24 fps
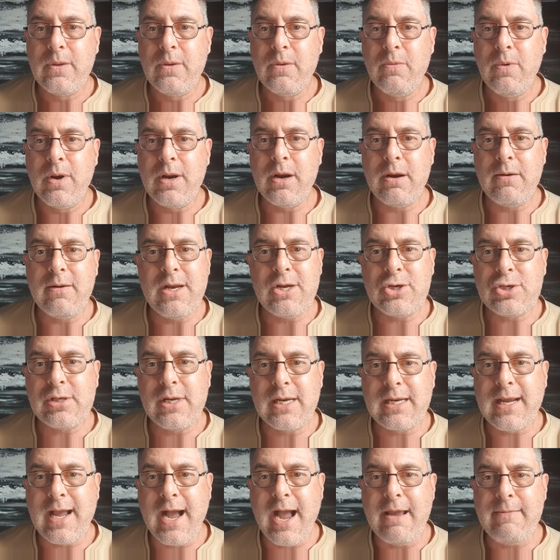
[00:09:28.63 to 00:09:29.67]
When it
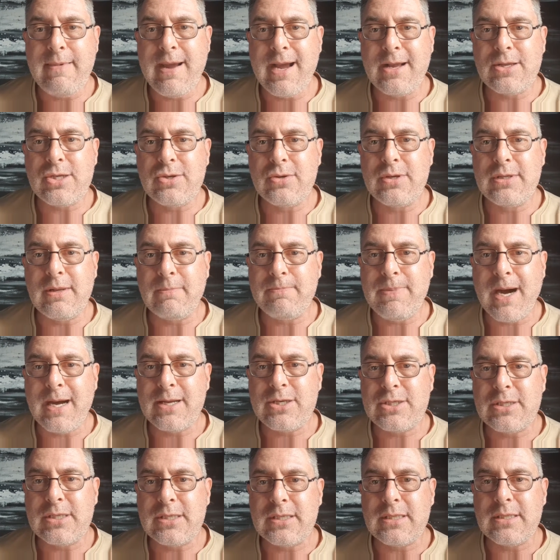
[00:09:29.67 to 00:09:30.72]
initially came out during the
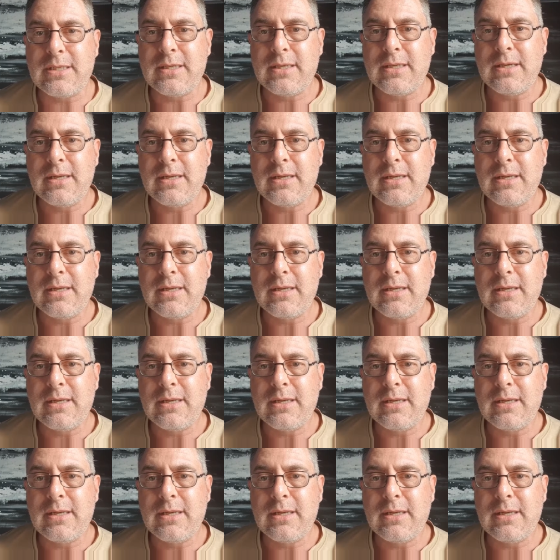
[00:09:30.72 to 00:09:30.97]
budget,